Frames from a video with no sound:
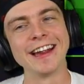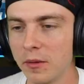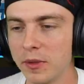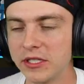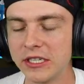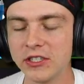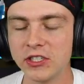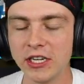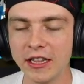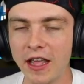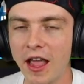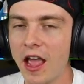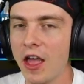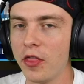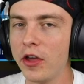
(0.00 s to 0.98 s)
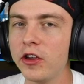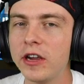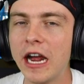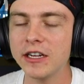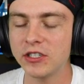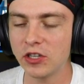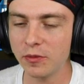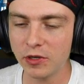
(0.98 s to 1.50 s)
But seriously, thank you
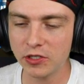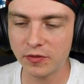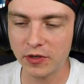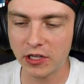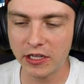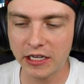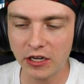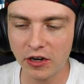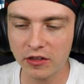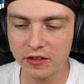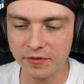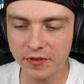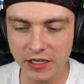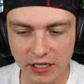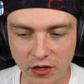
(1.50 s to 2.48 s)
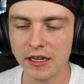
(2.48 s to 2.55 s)
guys so much for clicking on the video.